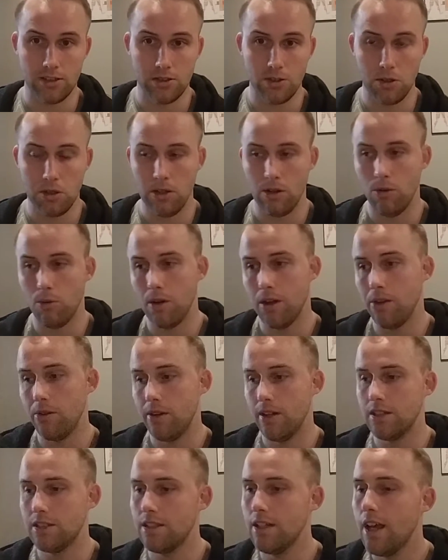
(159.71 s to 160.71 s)
So, whether
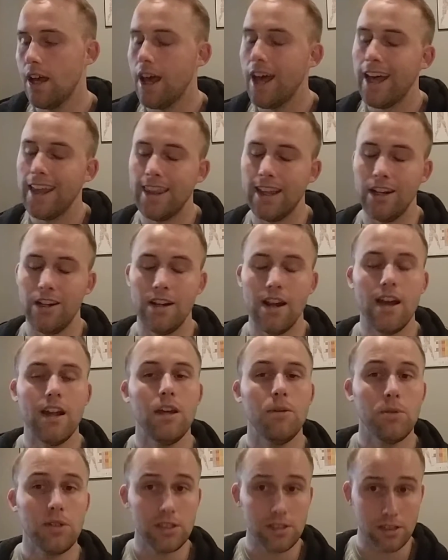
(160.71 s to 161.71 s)
it's that you're not
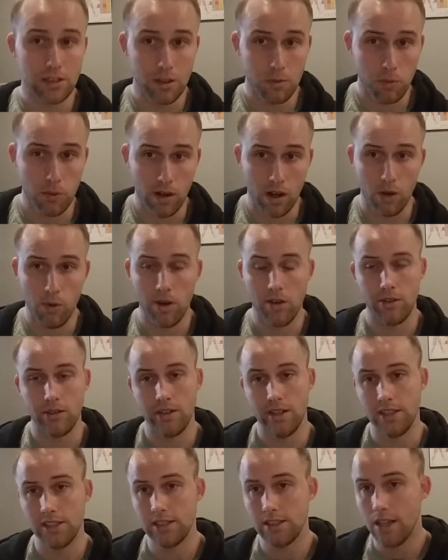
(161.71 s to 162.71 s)
able to sleep well, whether
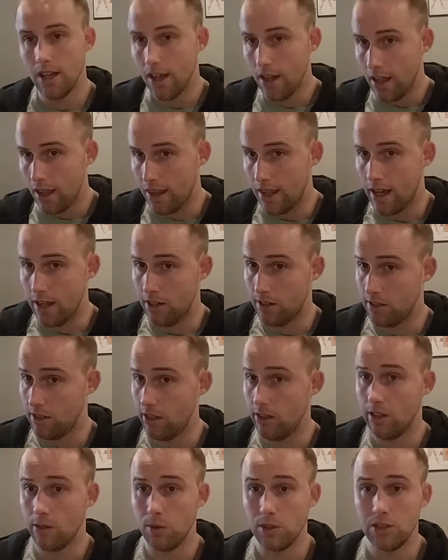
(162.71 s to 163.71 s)
it's that you're
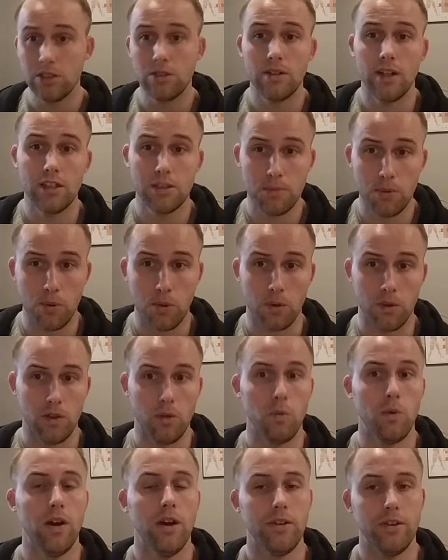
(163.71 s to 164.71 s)
dealing with stress poorly,
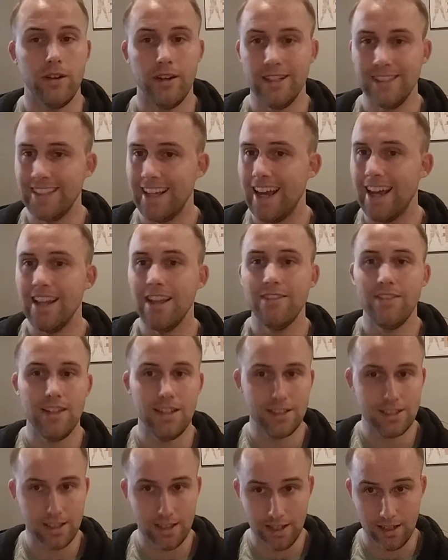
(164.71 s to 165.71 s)
whether it's any of
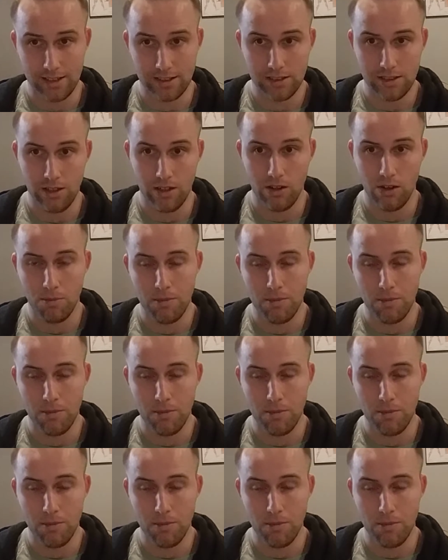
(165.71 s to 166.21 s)
these things,